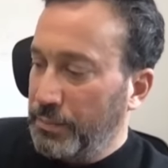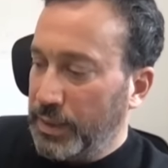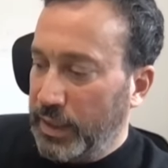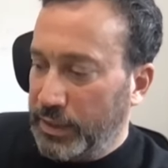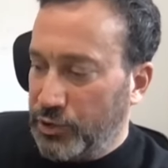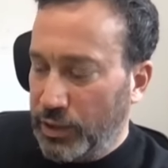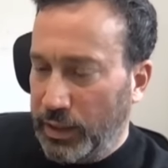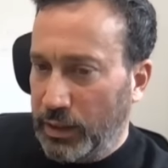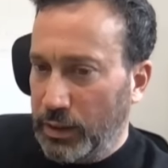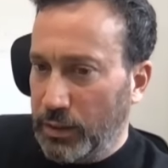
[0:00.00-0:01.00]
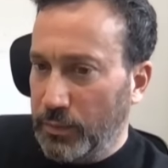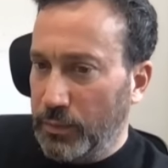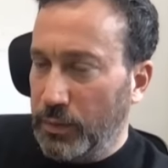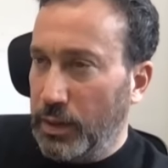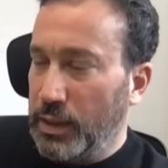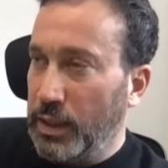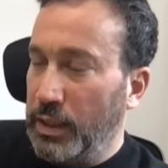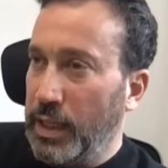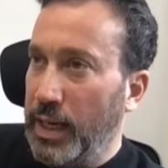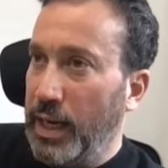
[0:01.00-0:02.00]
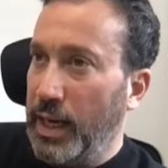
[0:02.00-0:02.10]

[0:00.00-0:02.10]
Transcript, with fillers: But actually, the